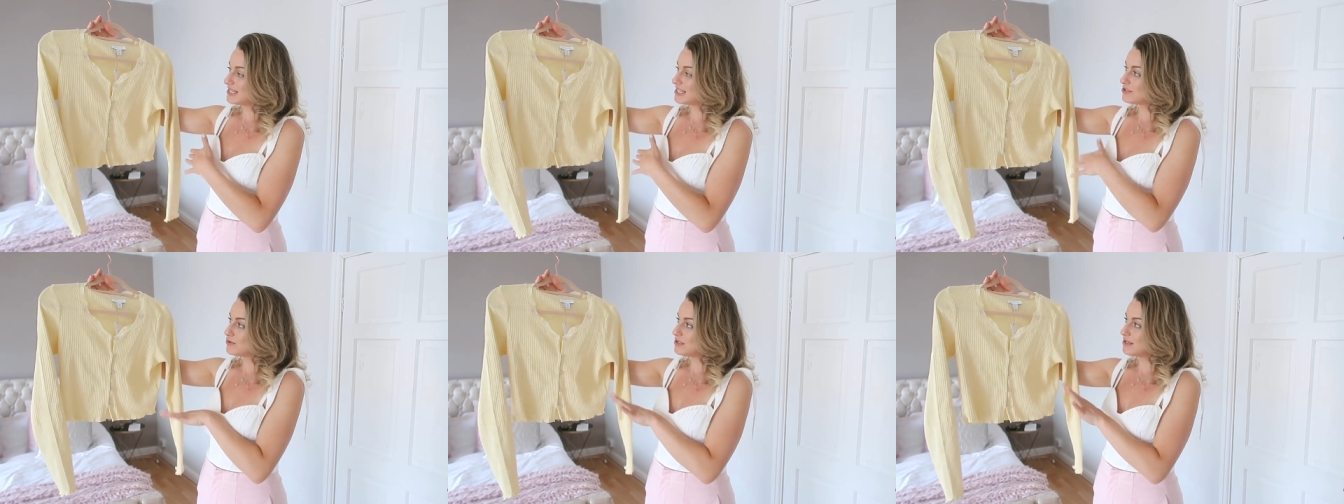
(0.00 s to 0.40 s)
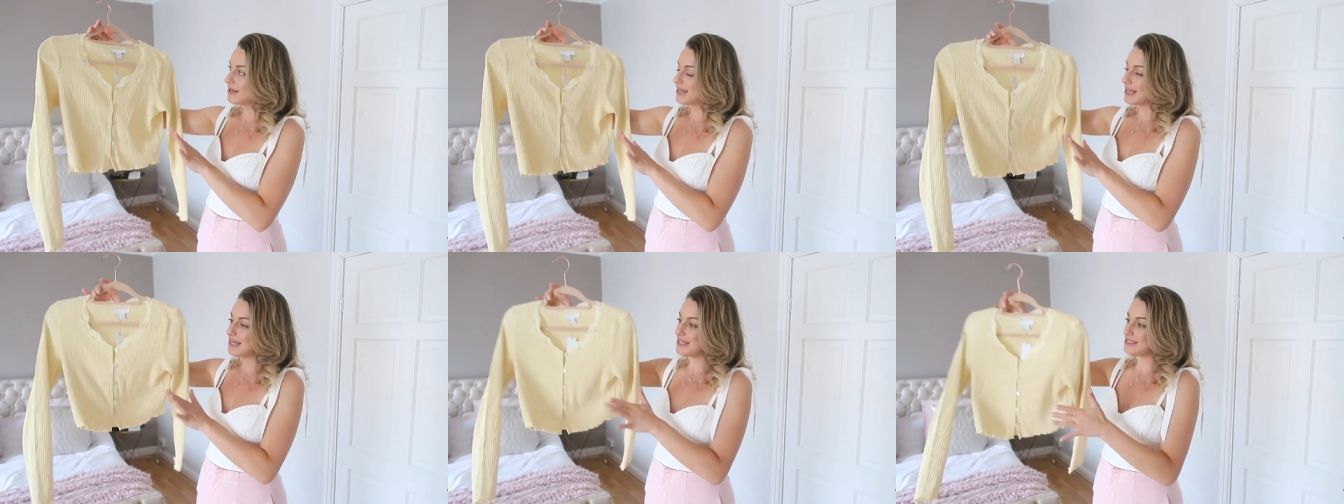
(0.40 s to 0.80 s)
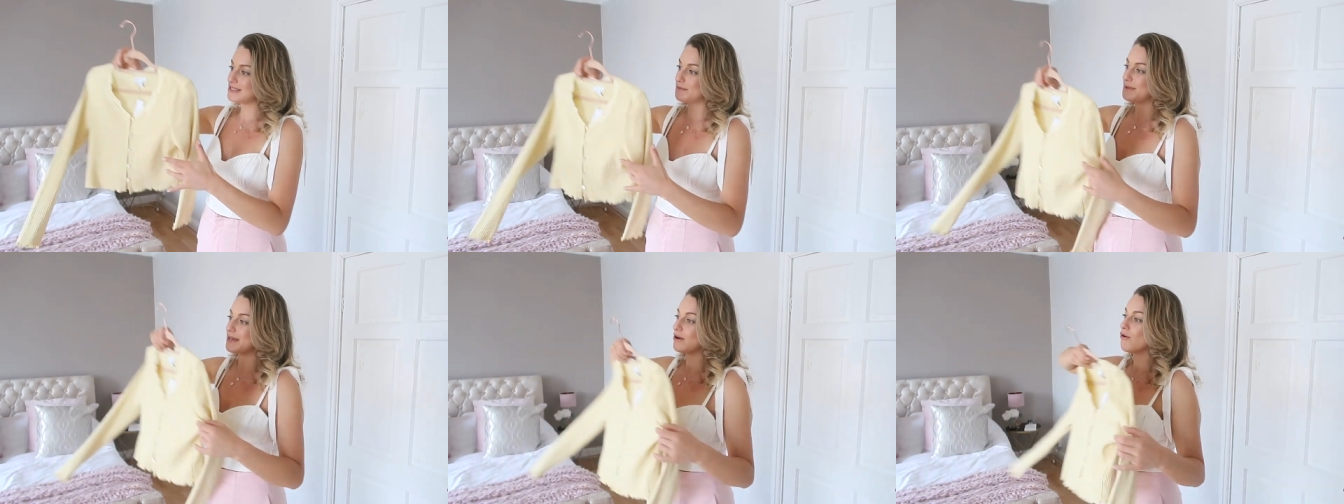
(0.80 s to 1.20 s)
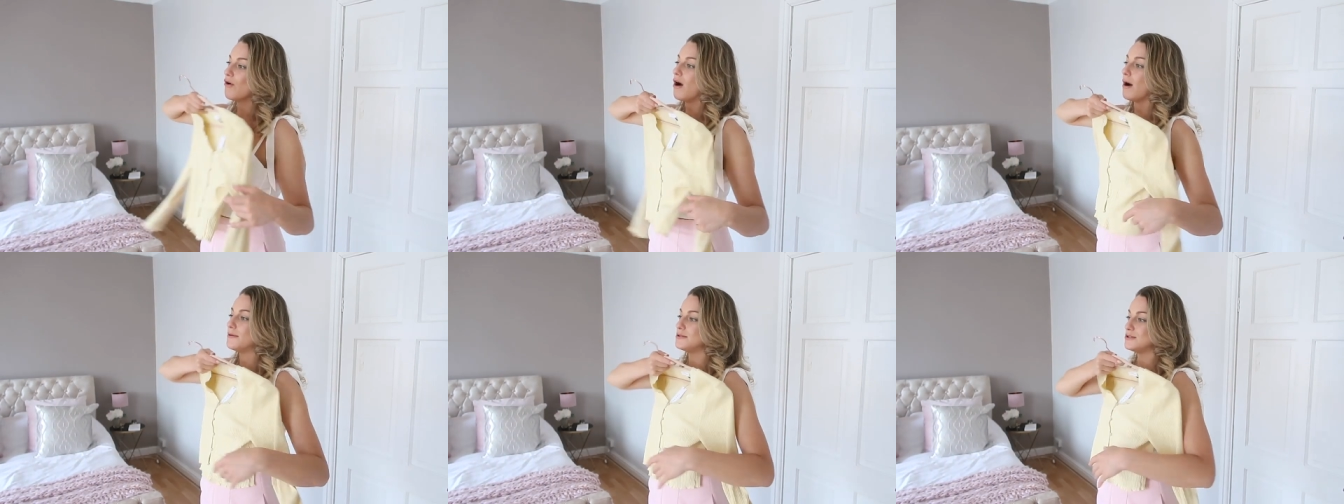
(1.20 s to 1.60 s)
It's also like a little bit
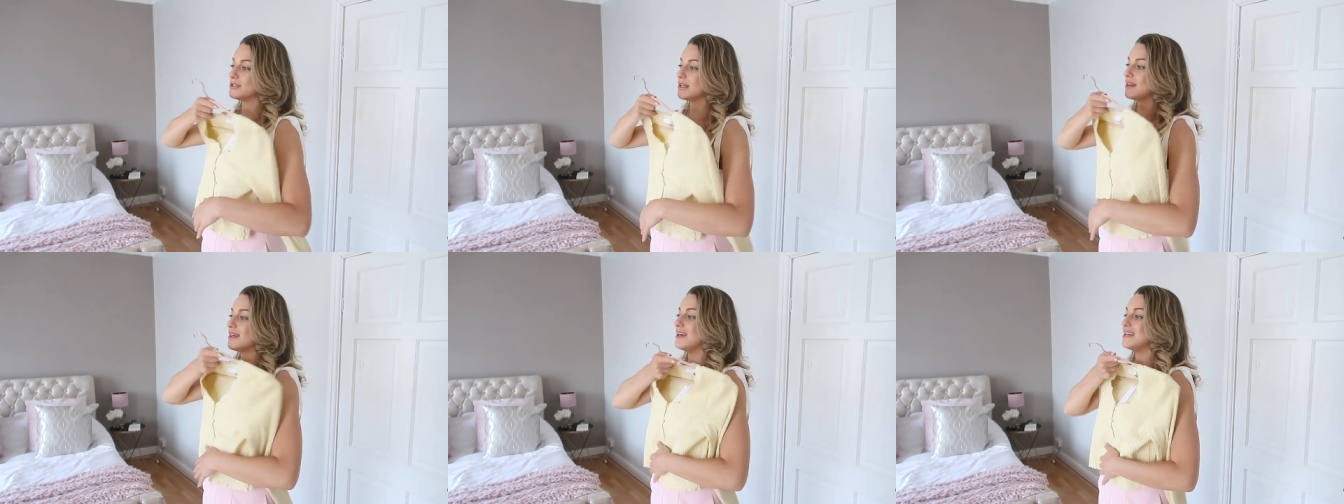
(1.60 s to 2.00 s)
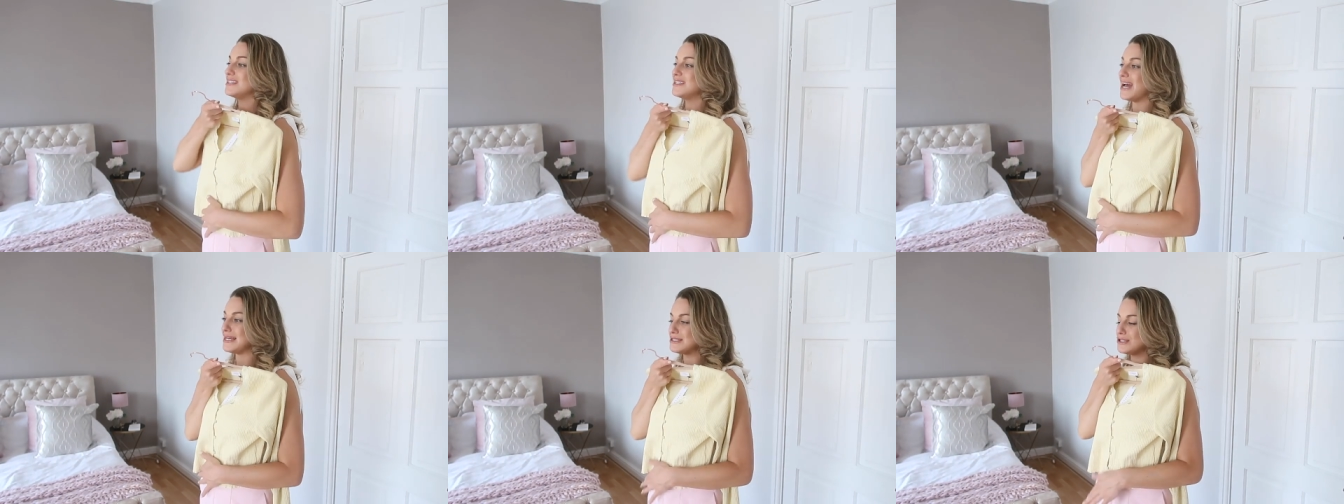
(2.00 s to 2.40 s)
cropped, which I think is nice.